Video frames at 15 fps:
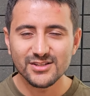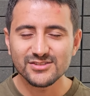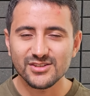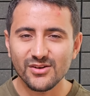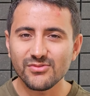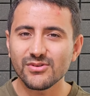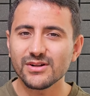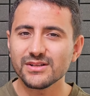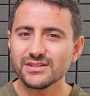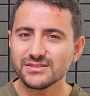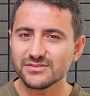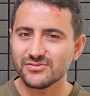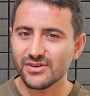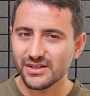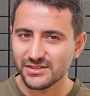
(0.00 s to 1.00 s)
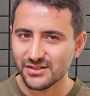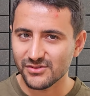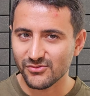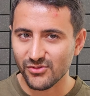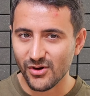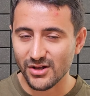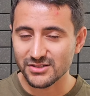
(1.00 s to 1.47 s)
Suffering is
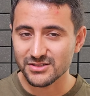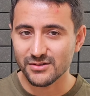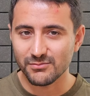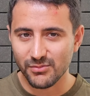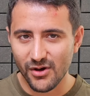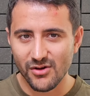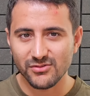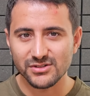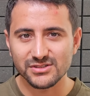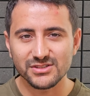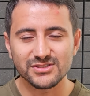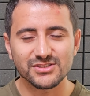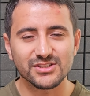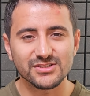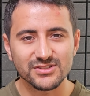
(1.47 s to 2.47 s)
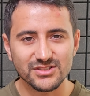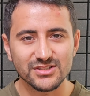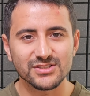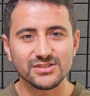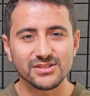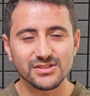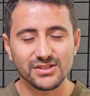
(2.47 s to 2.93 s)
waiting for us and poverty is
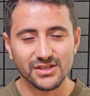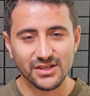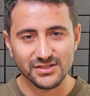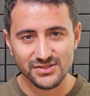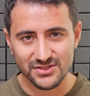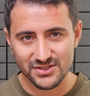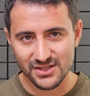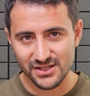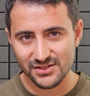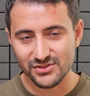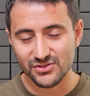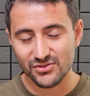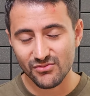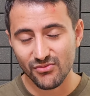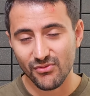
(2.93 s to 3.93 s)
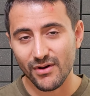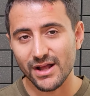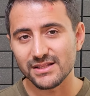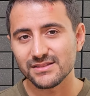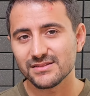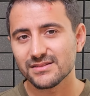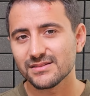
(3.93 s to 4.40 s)
considered a constant
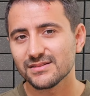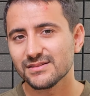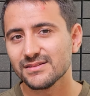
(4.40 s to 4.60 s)
threat.